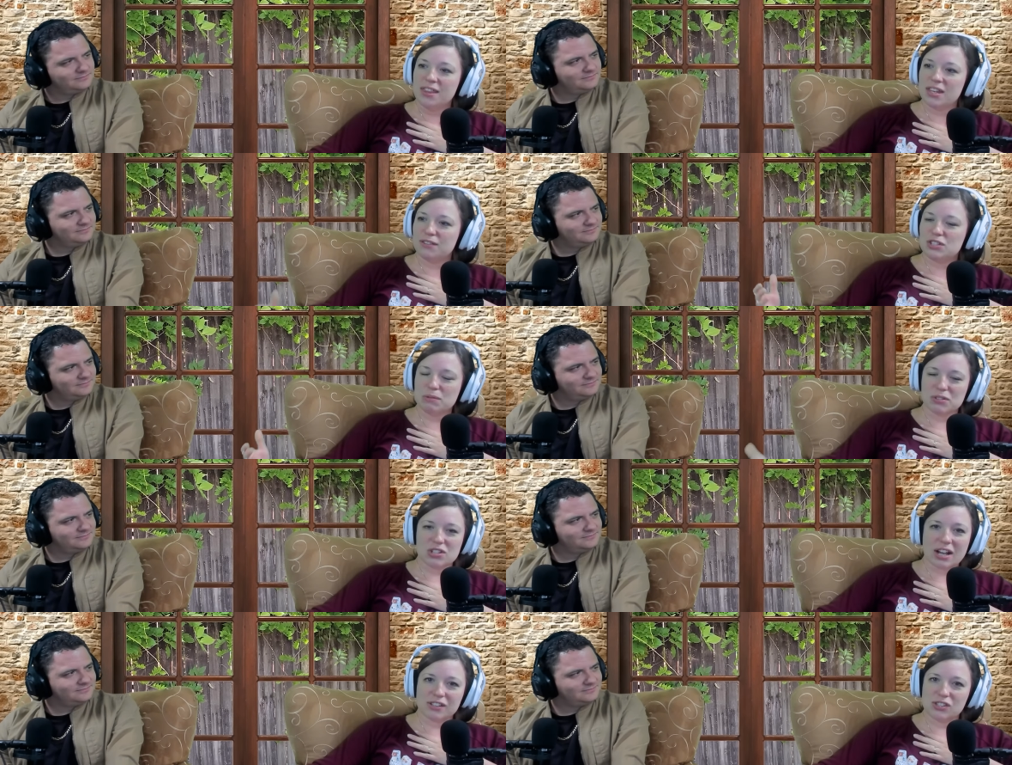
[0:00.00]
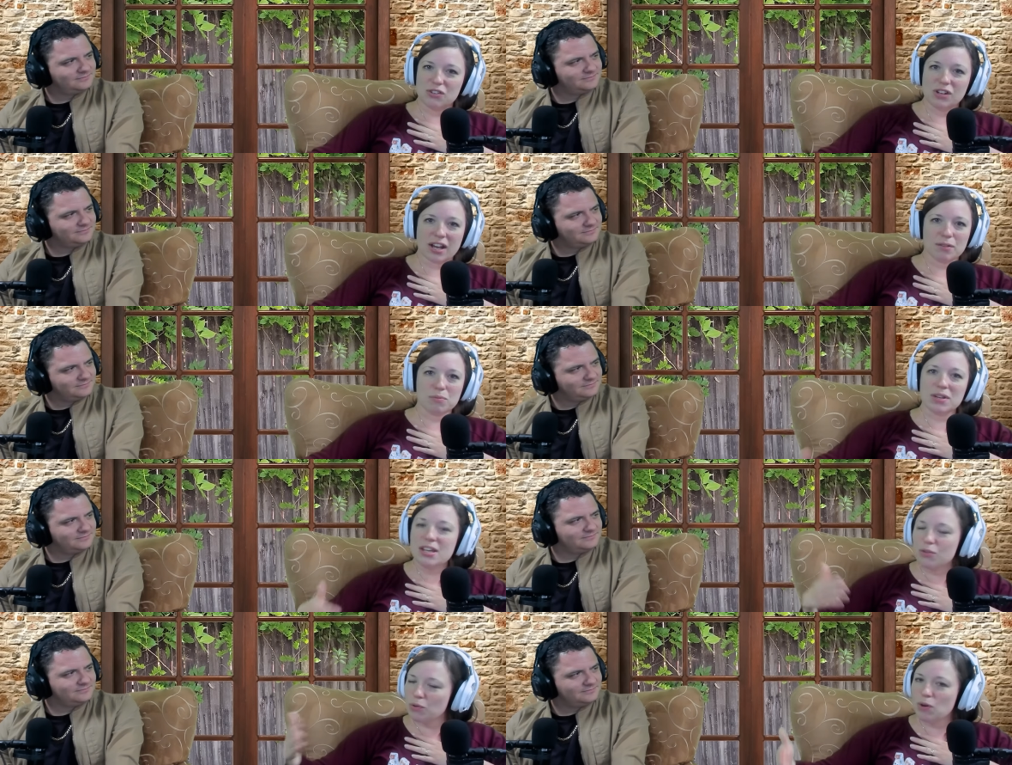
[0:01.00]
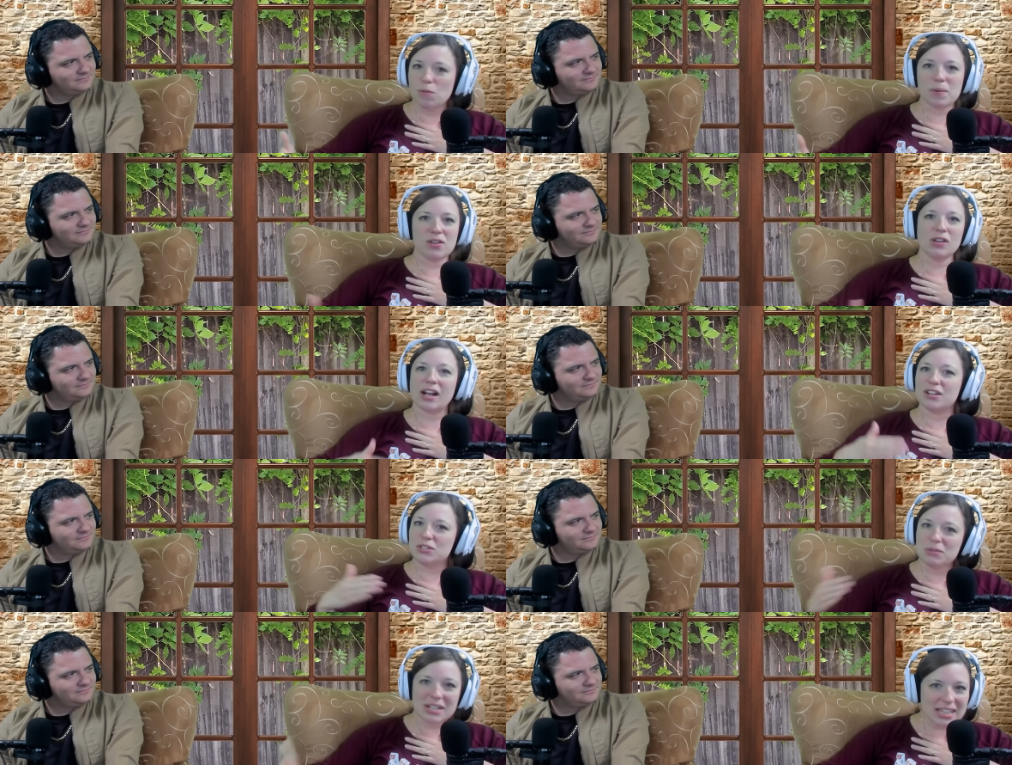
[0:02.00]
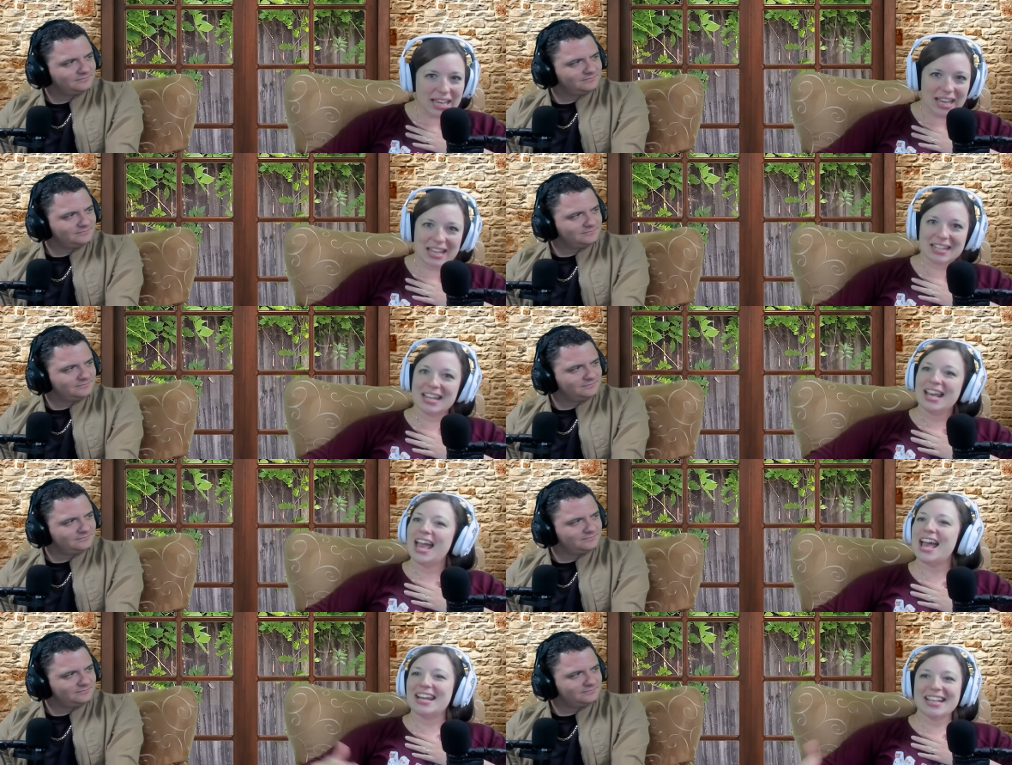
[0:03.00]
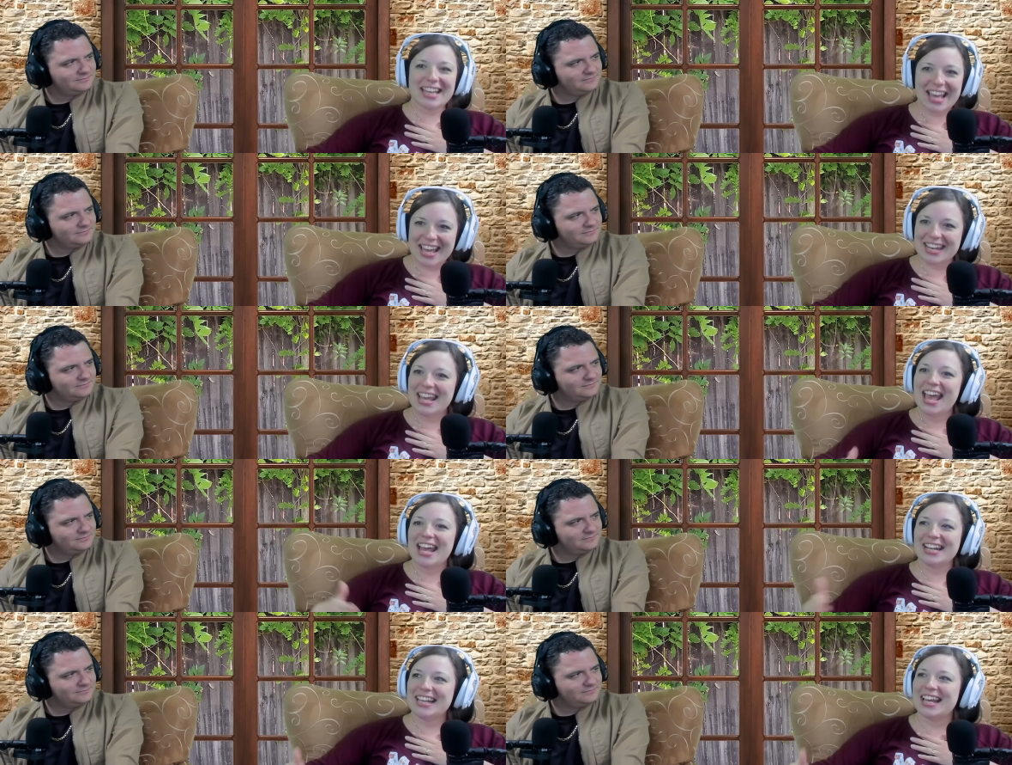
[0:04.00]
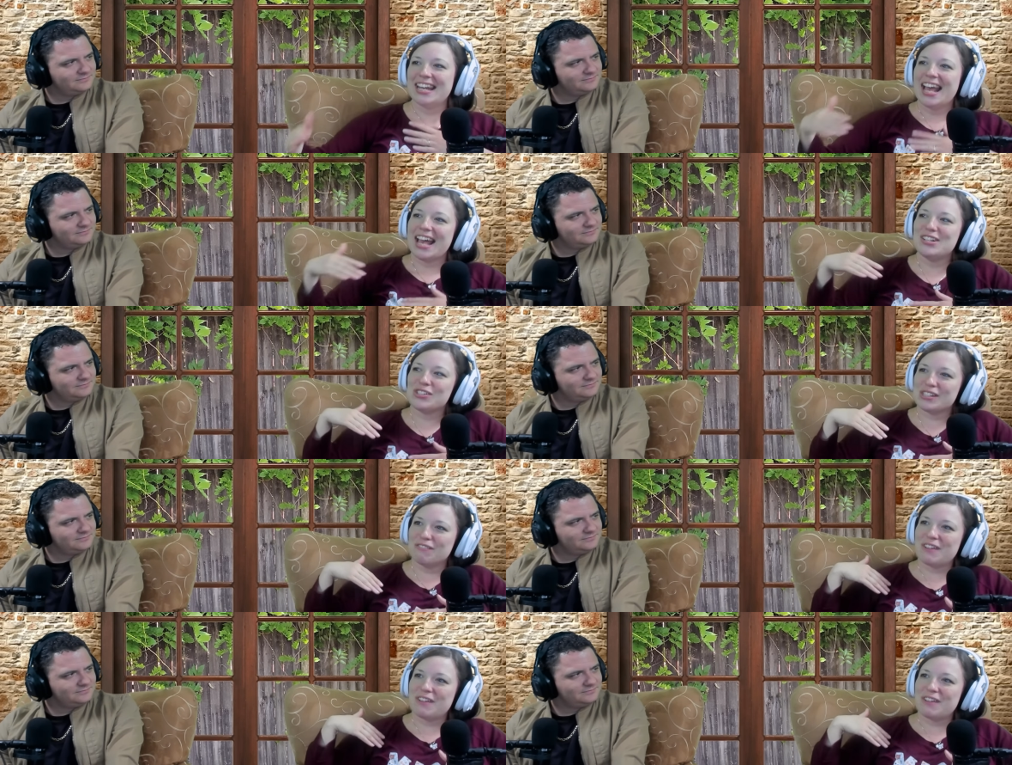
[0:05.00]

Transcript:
Speaker 1: Then if she rejects you, you got to regroup and you got to do it again and again and again. And just the